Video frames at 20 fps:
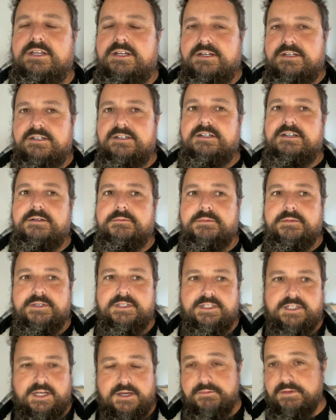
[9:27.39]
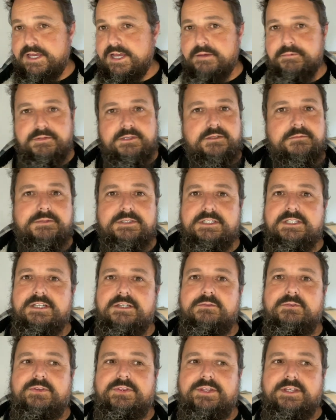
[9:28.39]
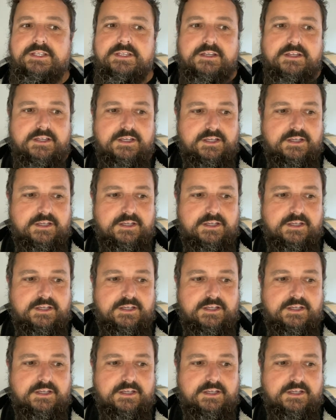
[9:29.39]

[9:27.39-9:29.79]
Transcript: Um, I'm happy to be done with it.